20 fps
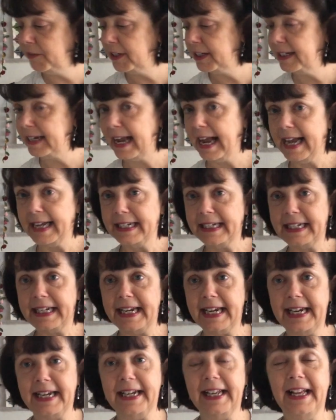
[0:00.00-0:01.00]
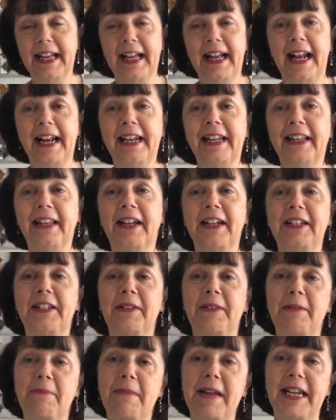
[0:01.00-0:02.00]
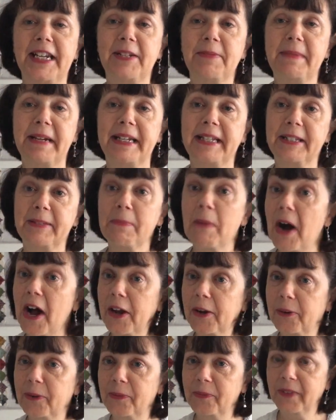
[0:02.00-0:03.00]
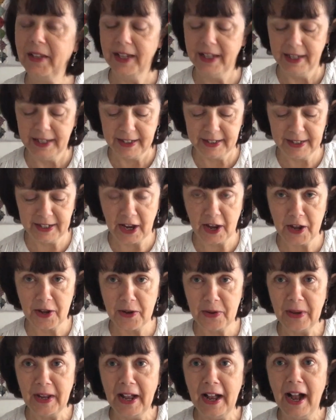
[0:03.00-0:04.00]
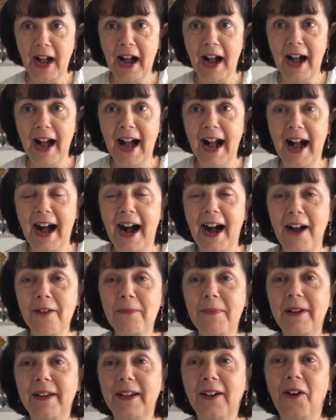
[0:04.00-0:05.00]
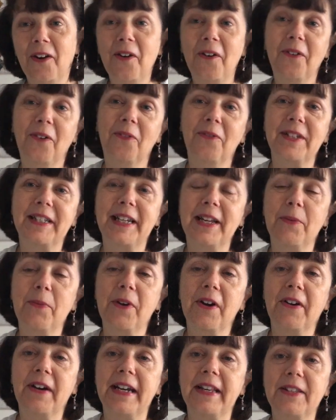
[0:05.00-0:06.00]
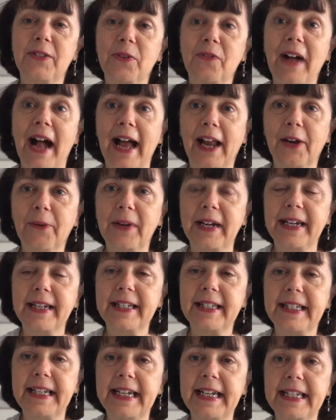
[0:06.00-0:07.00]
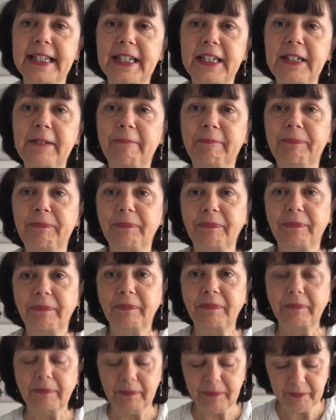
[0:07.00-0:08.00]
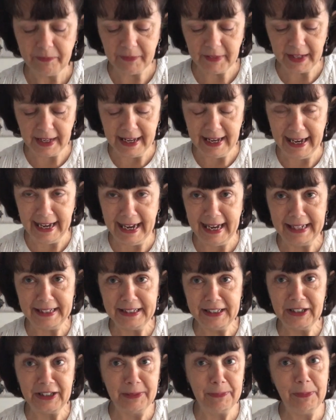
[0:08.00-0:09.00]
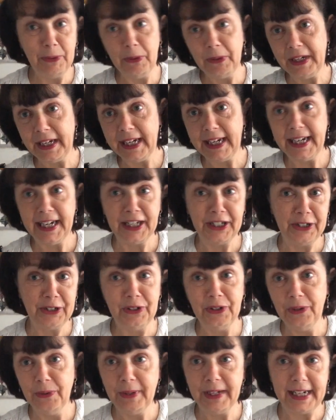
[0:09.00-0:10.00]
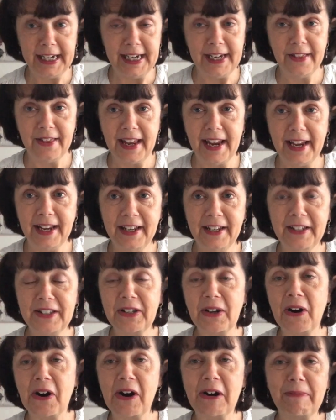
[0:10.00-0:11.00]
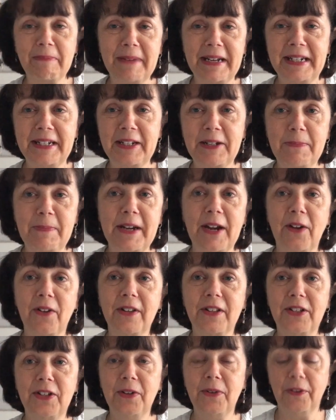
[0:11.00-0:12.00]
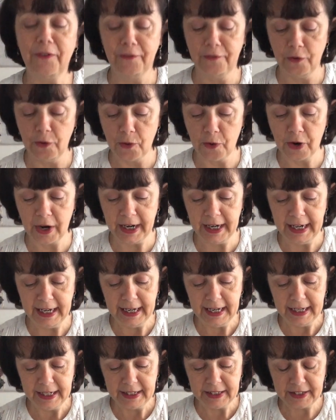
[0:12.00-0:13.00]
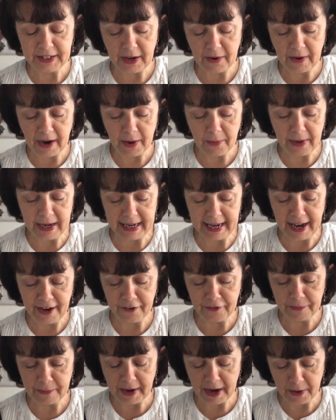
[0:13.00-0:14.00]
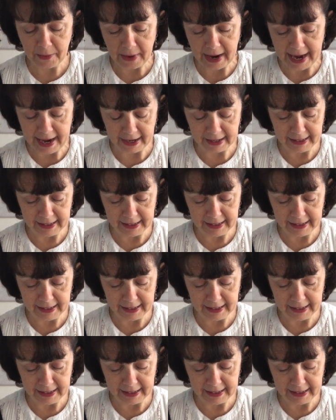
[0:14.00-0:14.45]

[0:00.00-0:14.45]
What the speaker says: just added in a little item that made me smile. So obviously we're in sort of Halloween season, and spooky and kooky things are meant to be to the fore. So I went out of my way